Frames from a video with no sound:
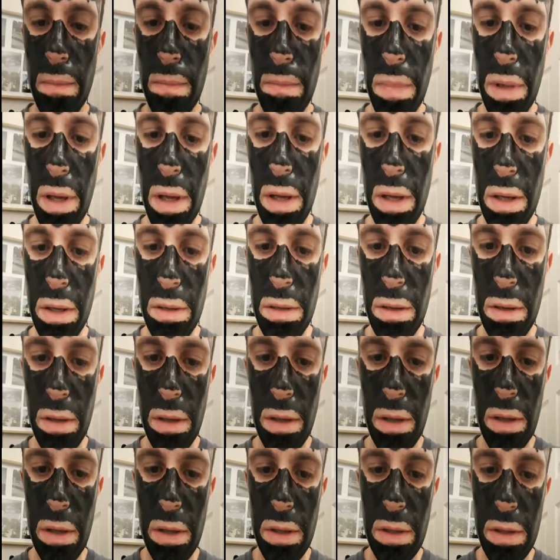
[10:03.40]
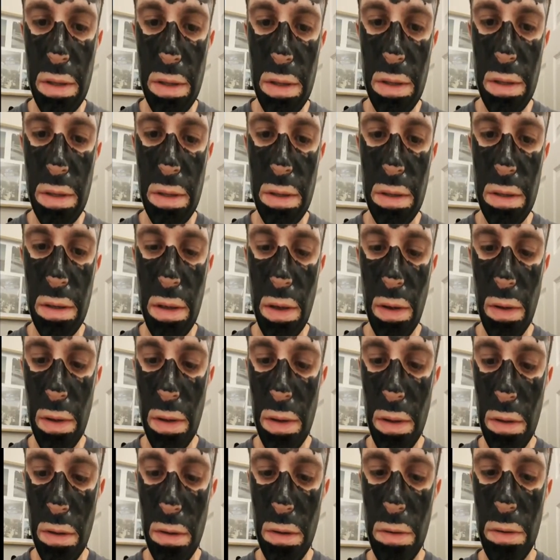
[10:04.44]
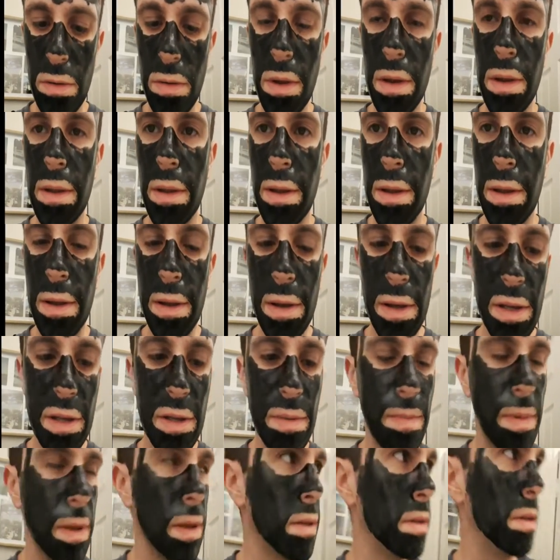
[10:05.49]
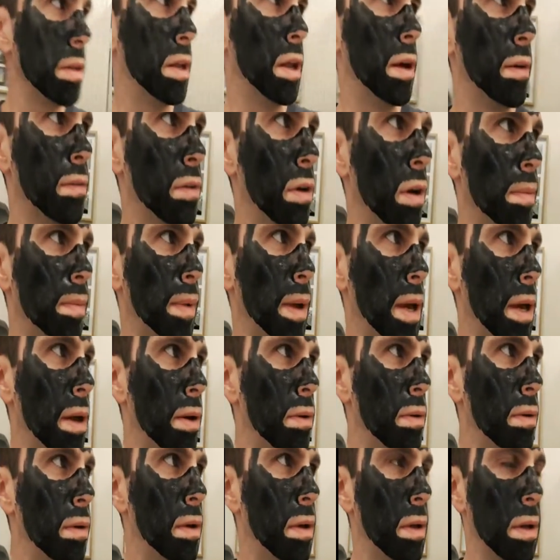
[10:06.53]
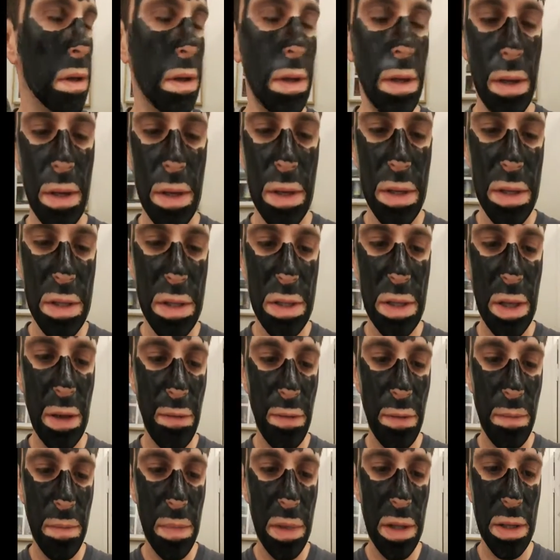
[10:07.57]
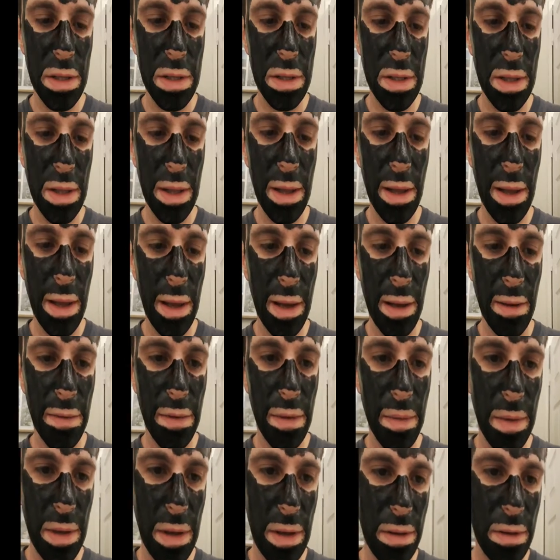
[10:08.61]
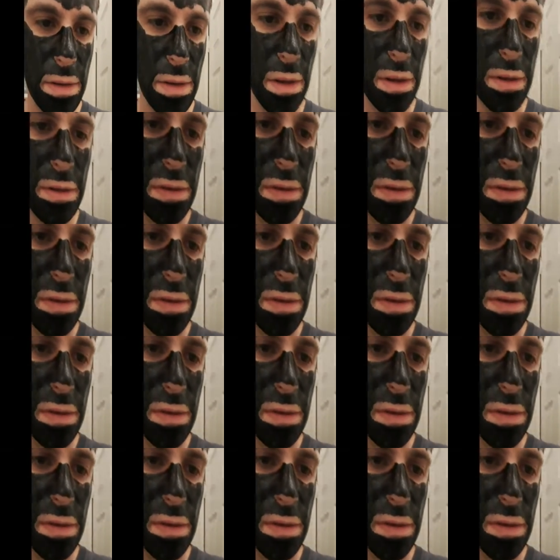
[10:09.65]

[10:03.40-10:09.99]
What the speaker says: but it's going a lot quicker than I expected. I've got about 7 minutes left. I mean, I